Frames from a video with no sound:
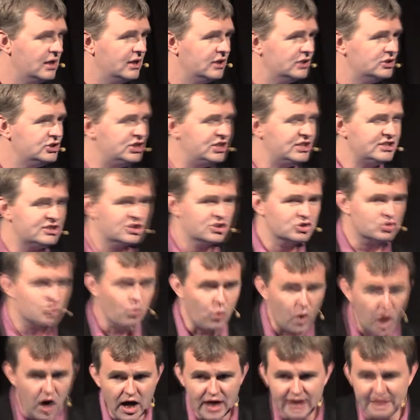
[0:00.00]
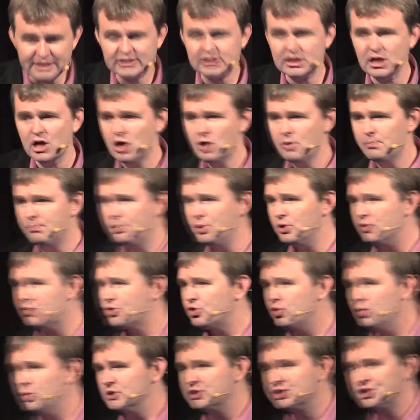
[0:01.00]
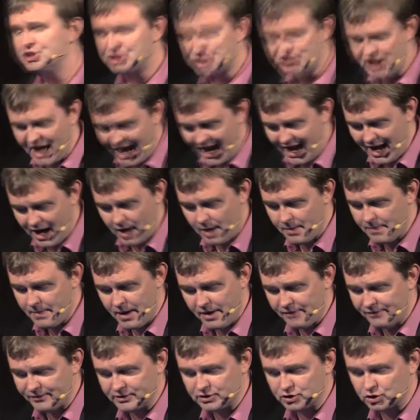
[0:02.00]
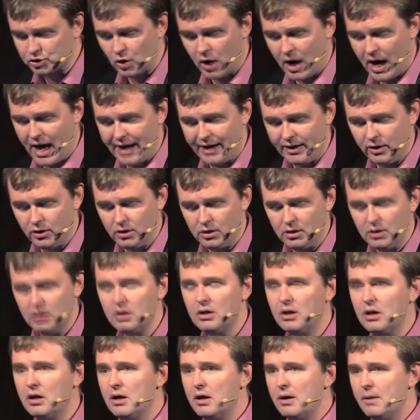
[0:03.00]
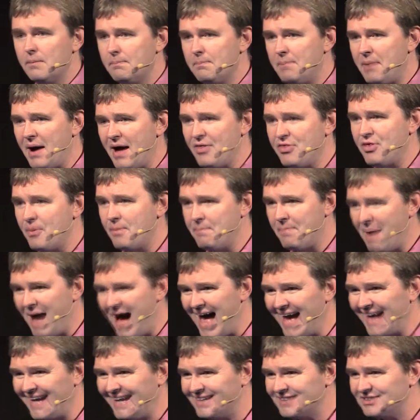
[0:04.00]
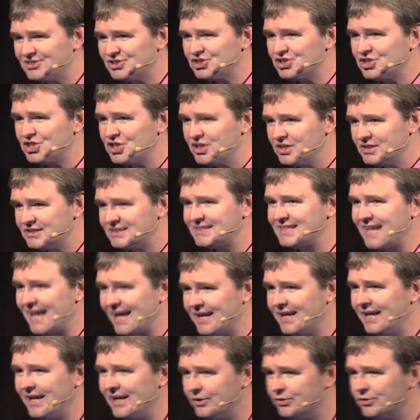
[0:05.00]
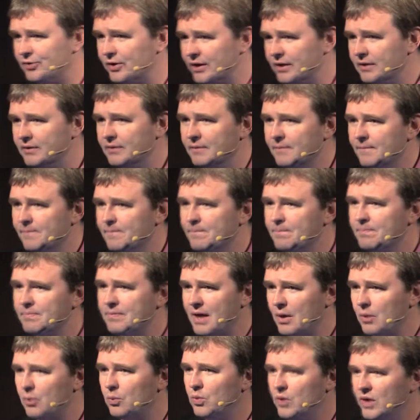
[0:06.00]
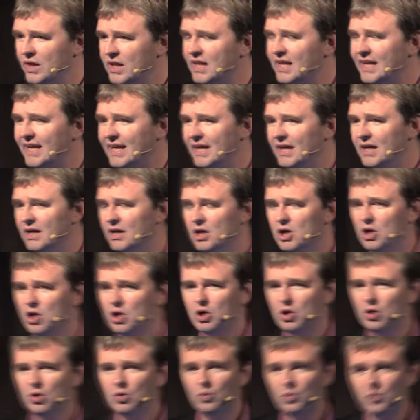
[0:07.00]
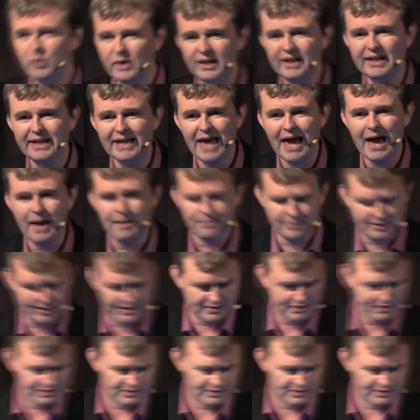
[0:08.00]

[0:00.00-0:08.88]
Jesus was put through a sham of a trial by the biased Sanhedrin. That really, really happened.